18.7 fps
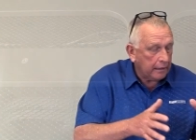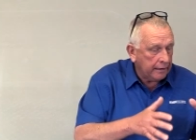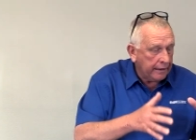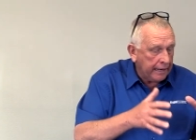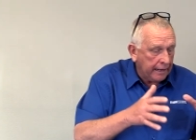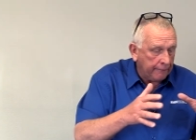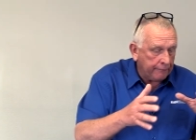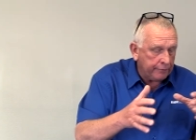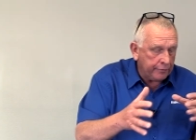
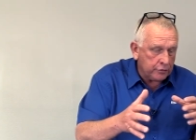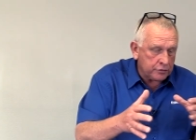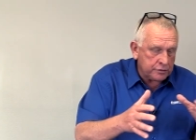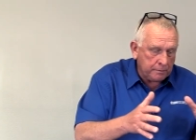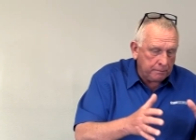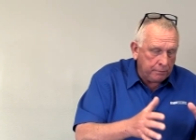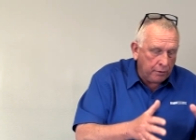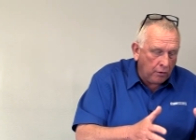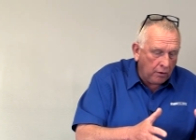Now,
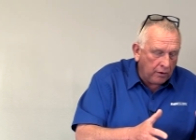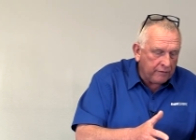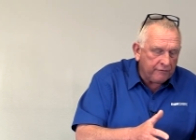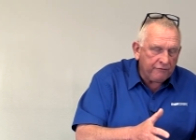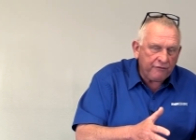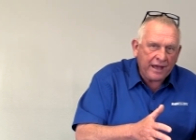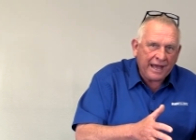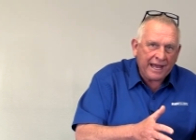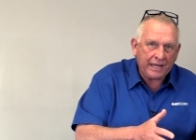there's a part
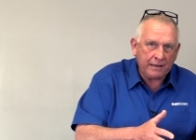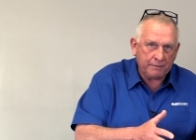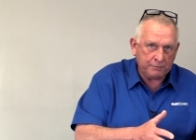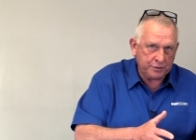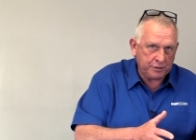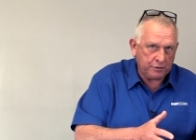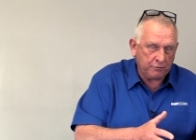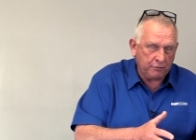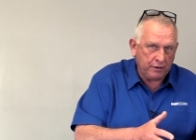of vacuum
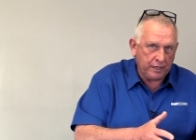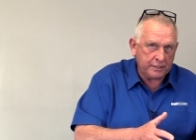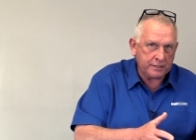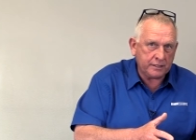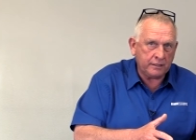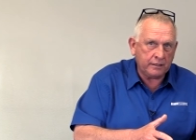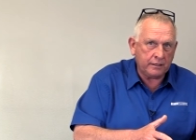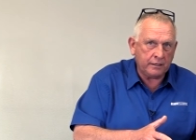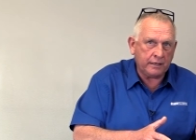
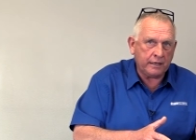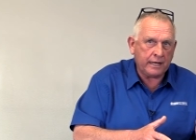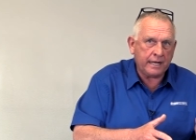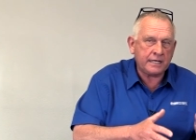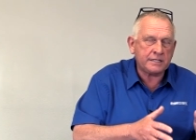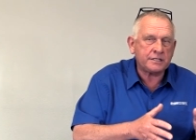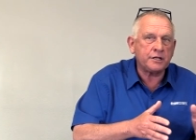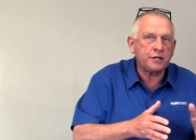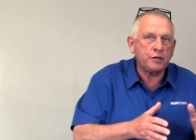generation that
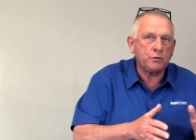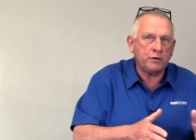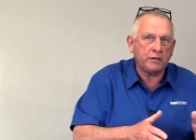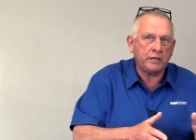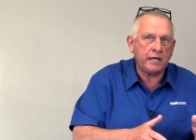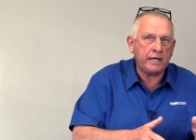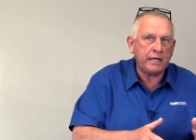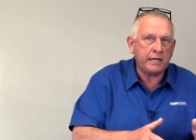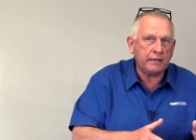has to do
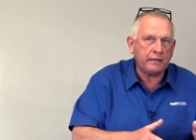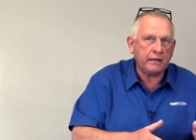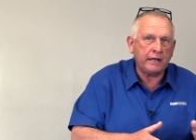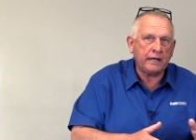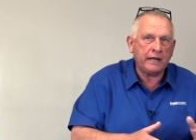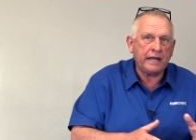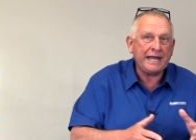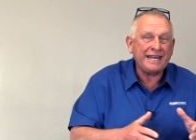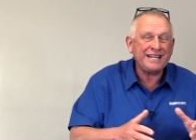with heat,
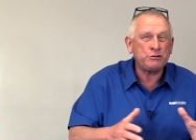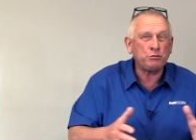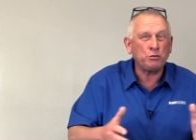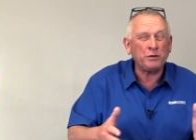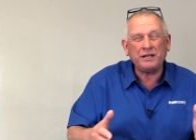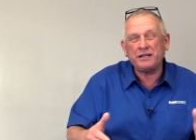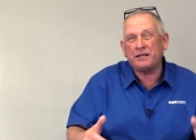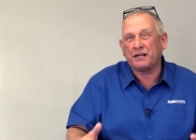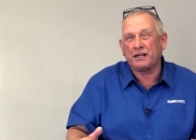and heat's
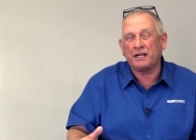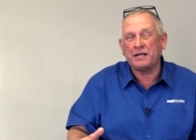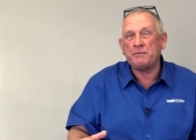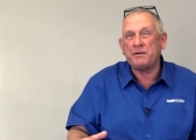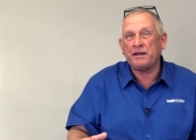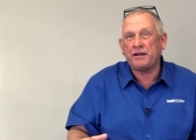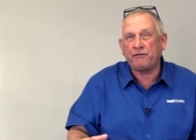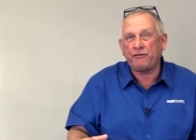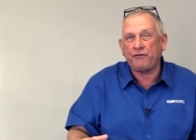really the
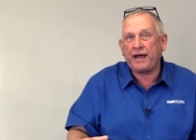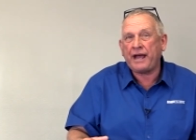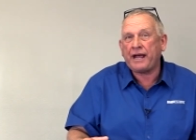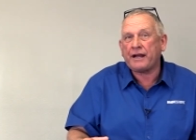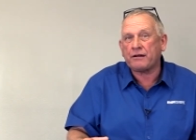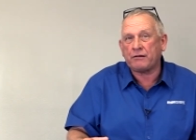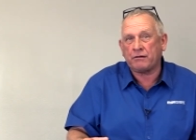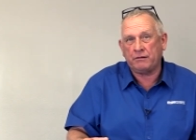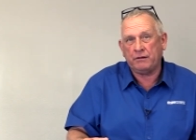limiting
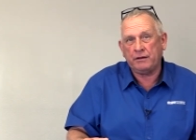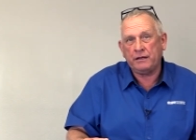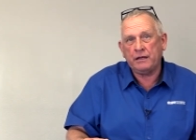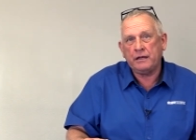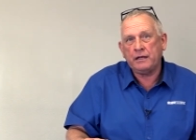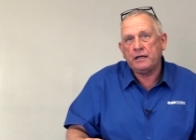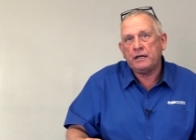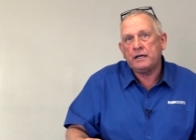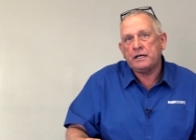factor.
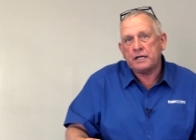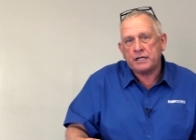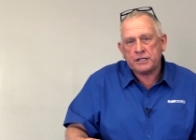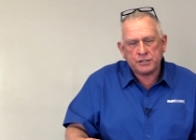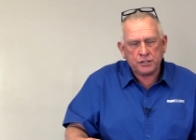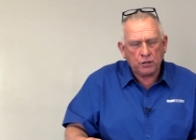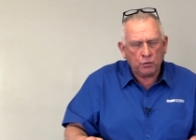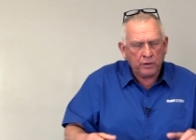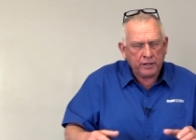
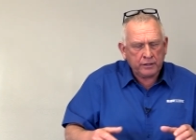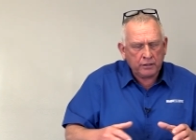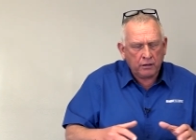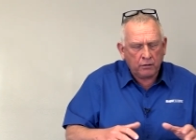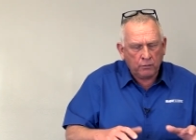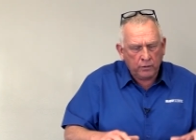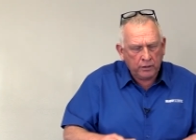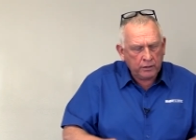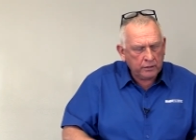So we
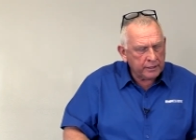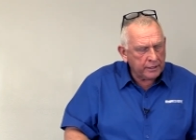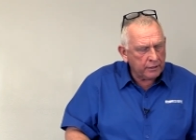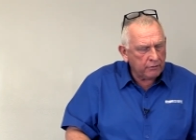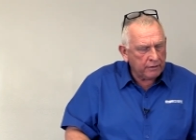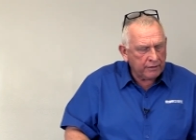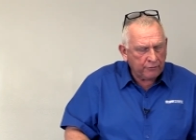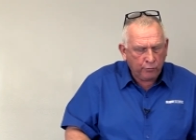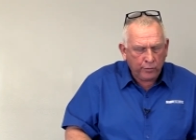thought, well, you
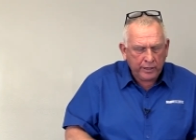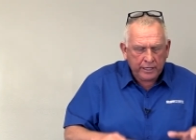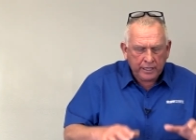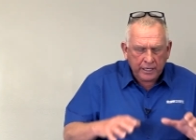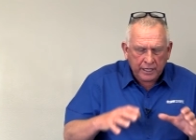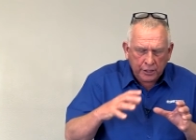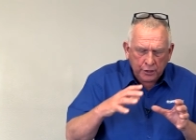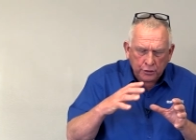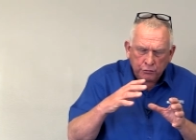know, if we
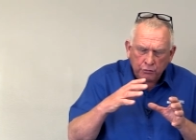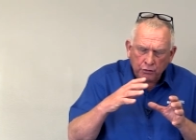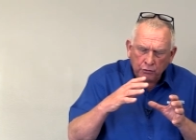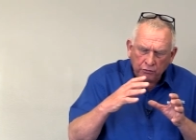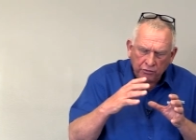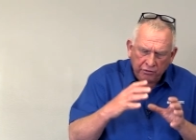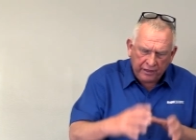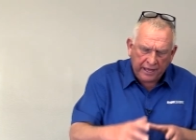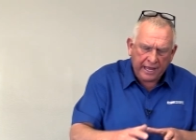could
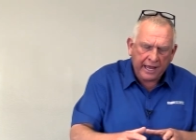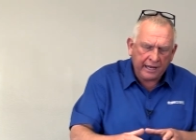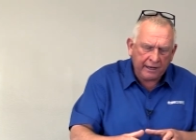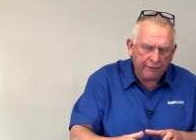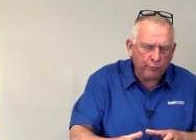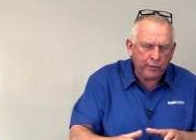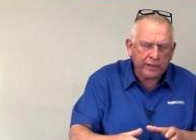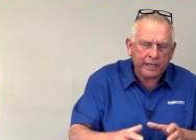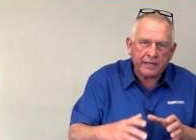control that,
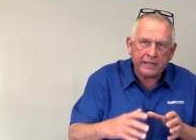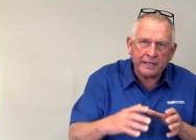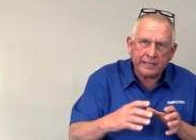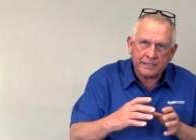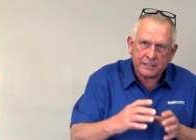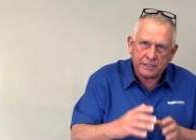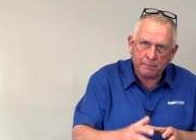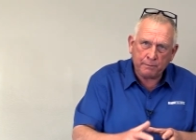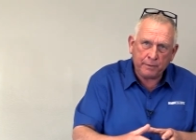if we could
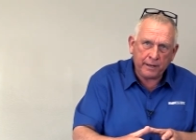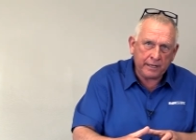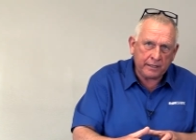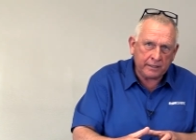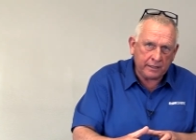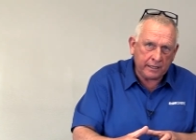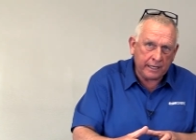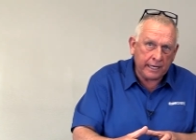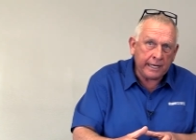
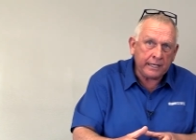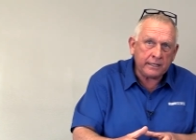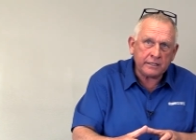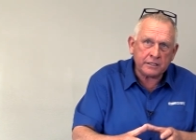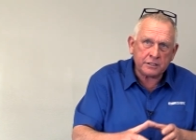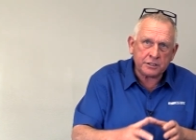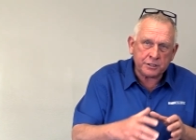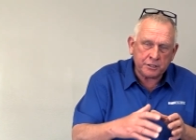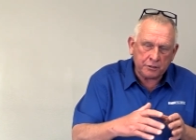dissipate the heat
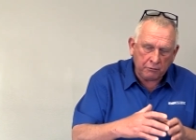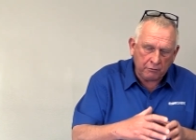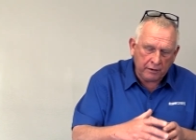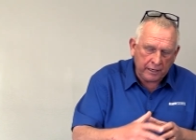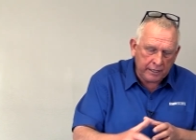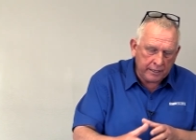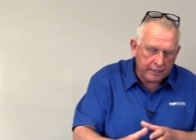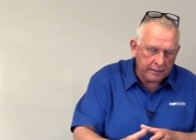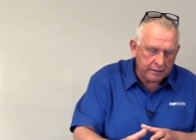that's
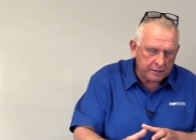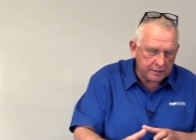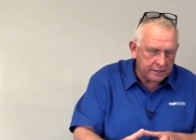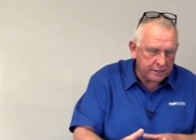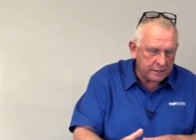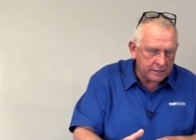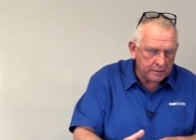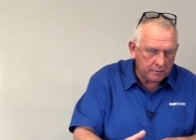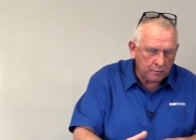generated in the
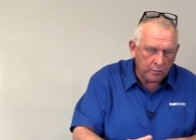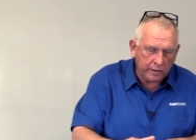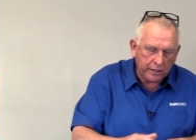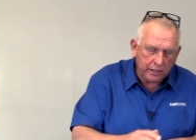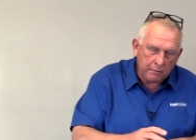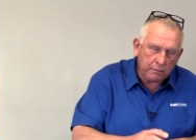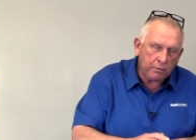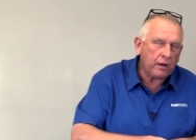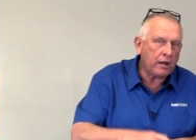system, we
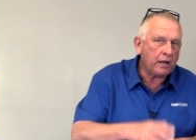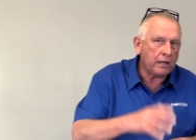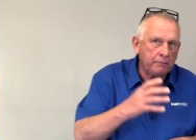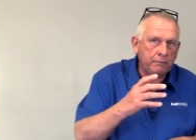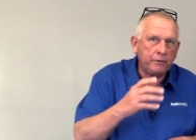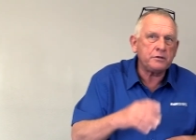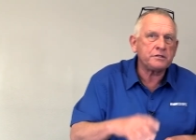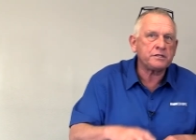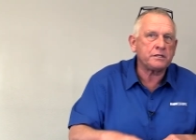could probably
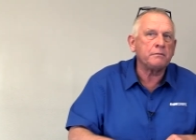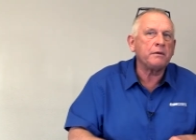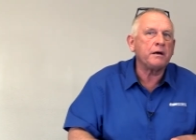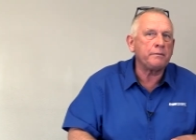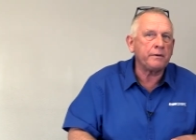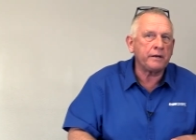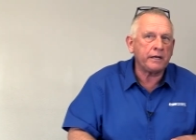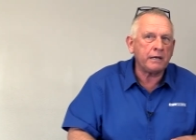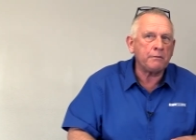boost them
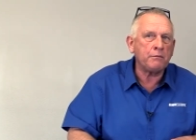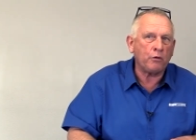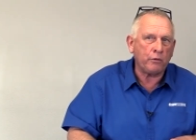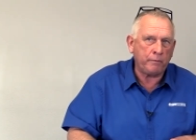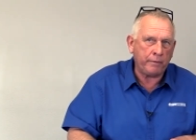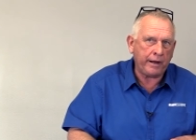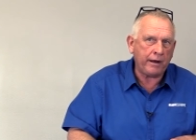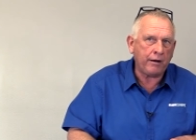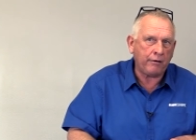up and get
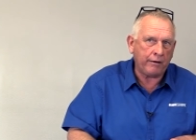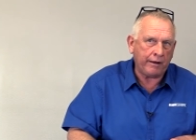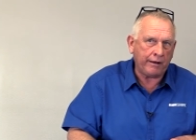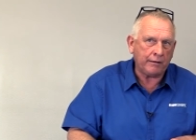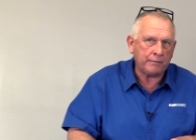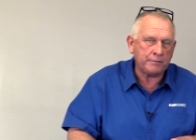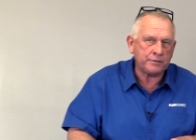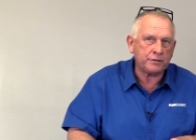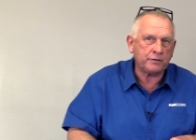more power
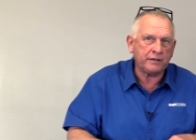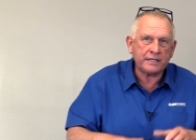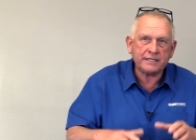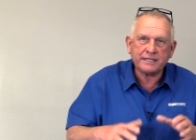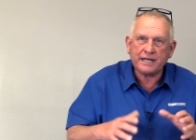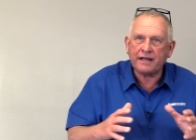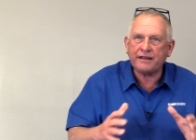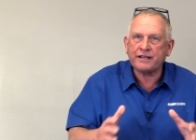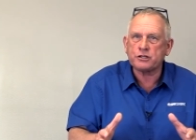out of them. So
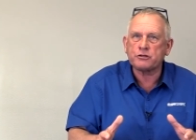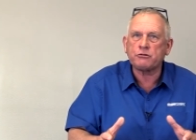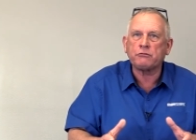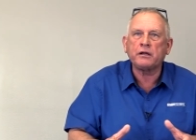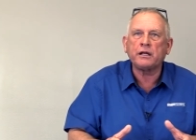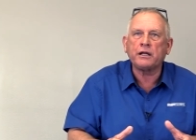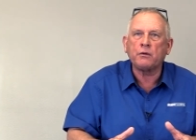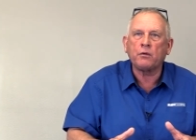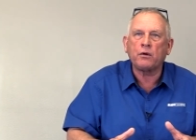that's how this
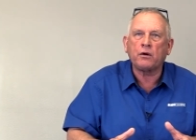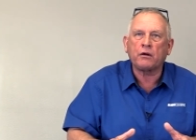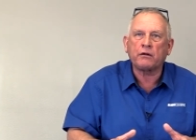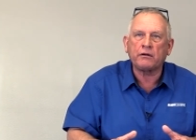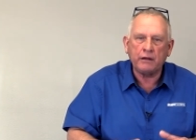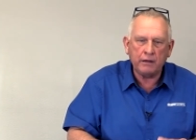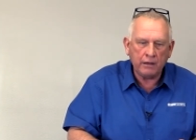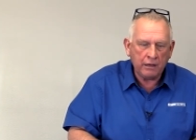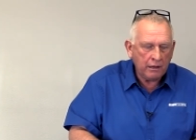really
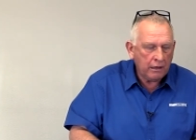worked.